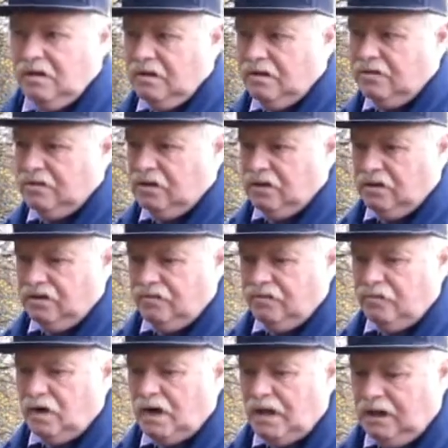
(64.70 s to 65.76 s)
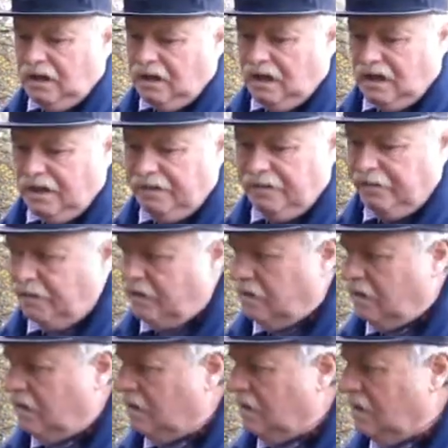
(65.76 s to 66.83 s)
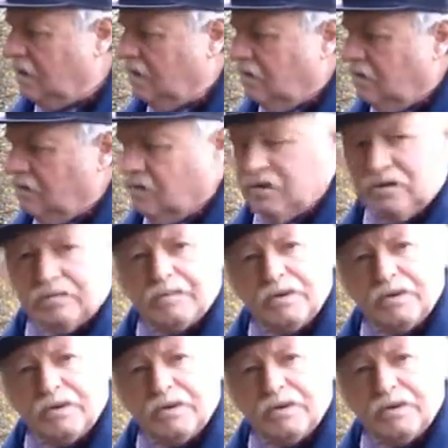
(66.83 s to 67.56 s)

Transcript: there's a lot of wildlife which I've